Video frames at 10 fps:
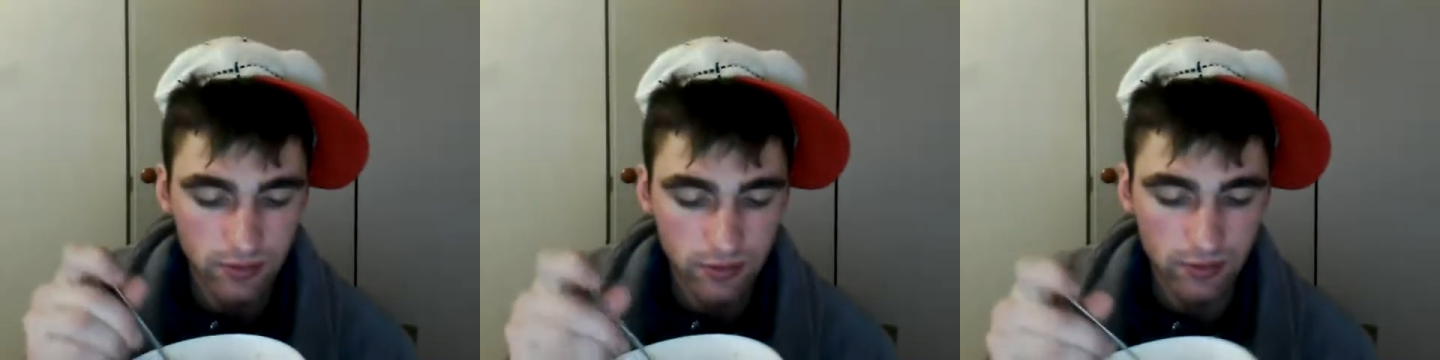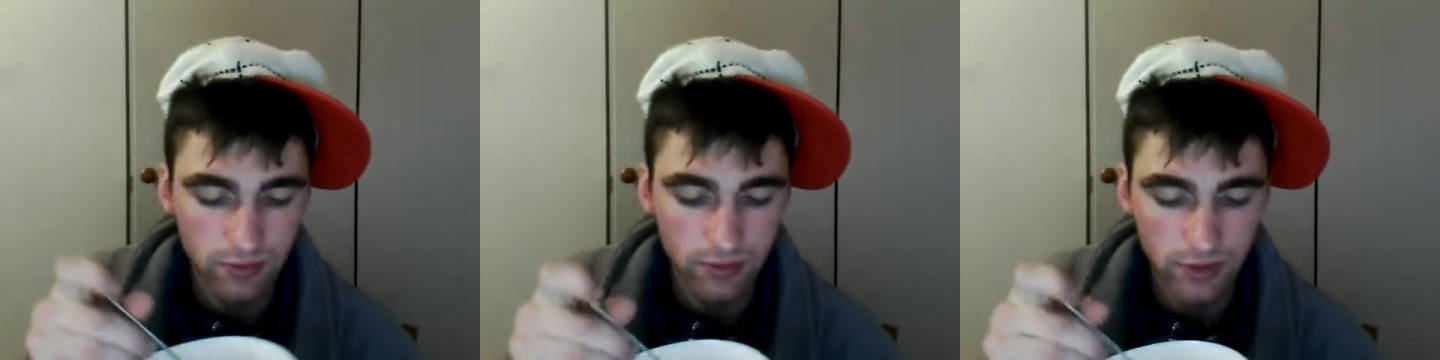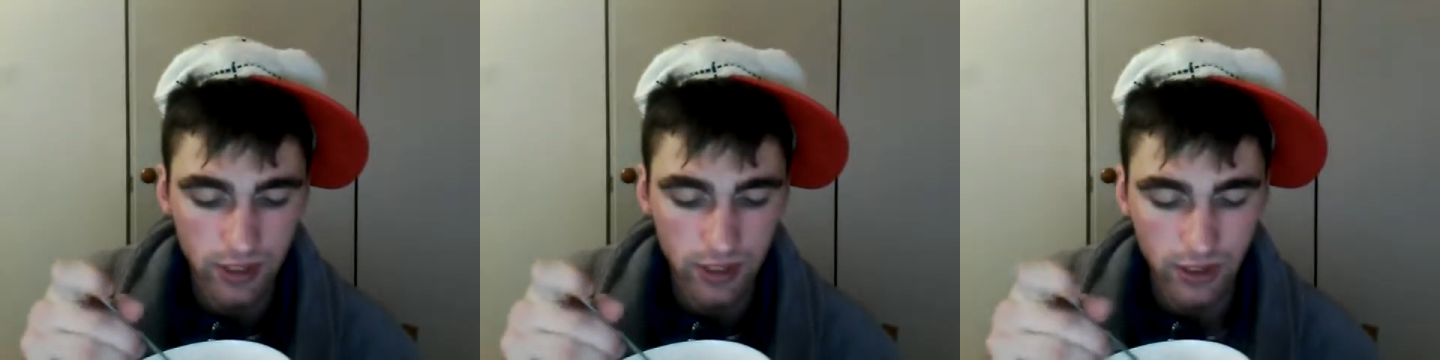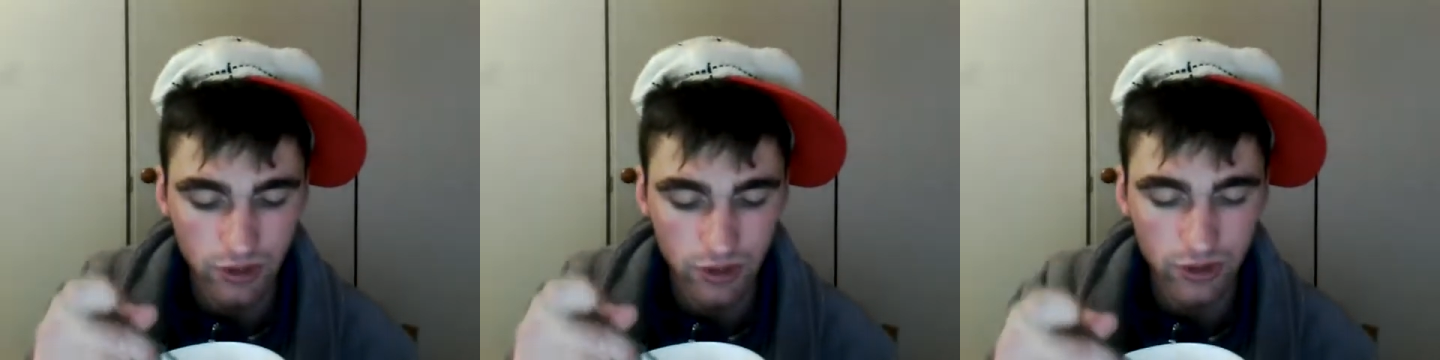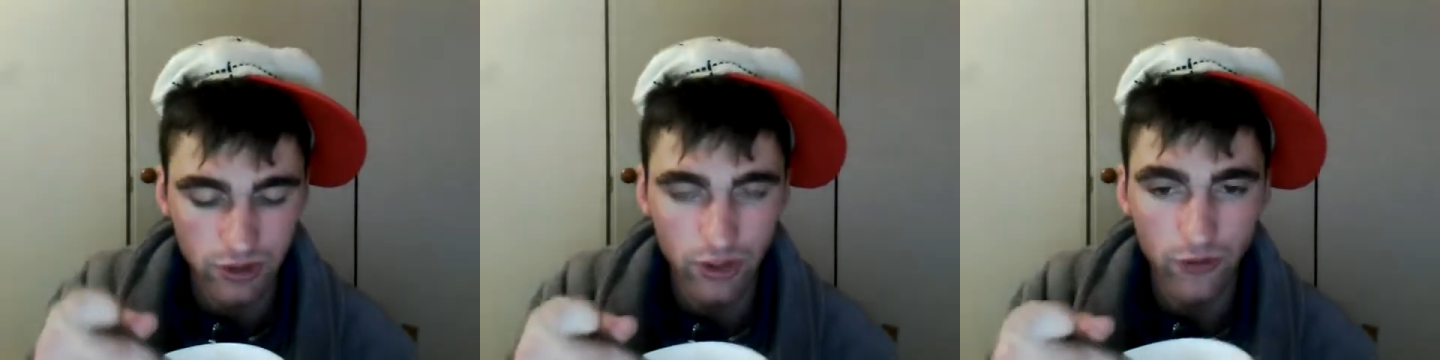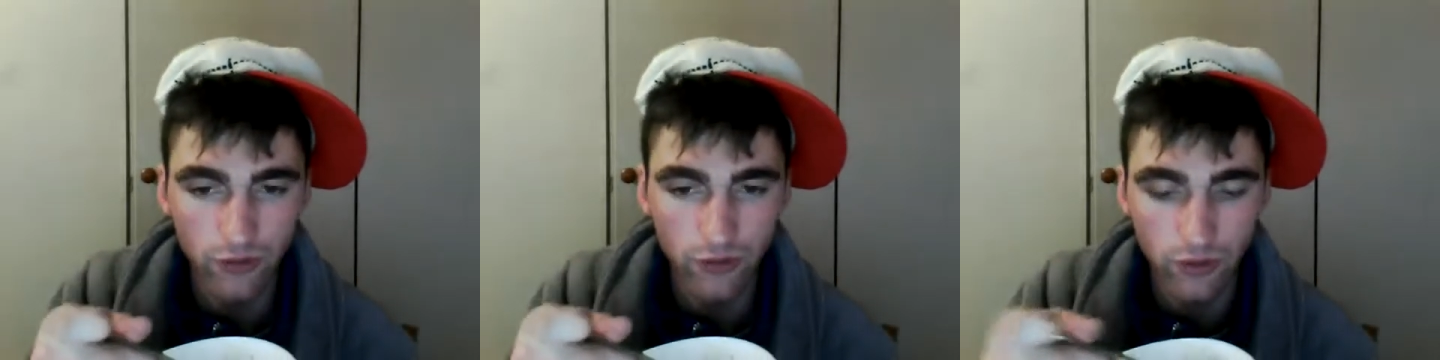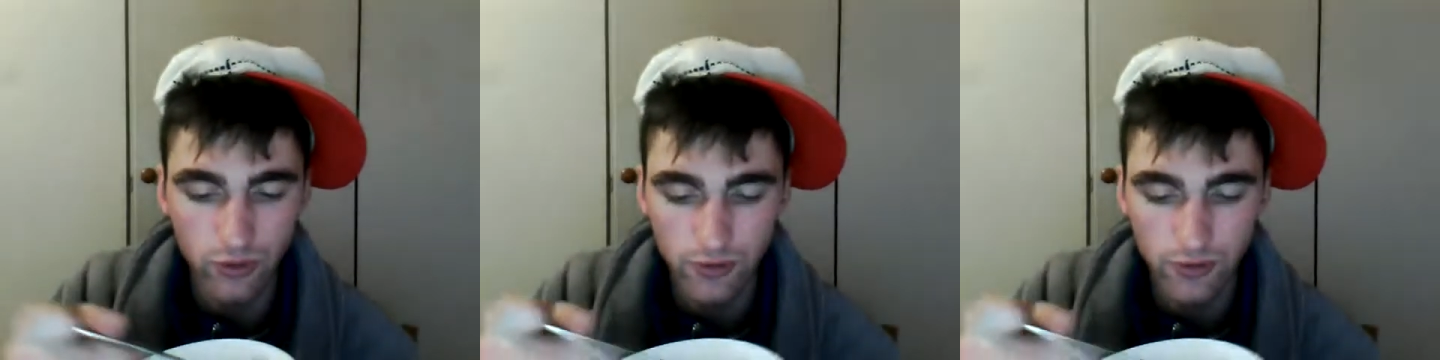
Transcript: some textured tofu,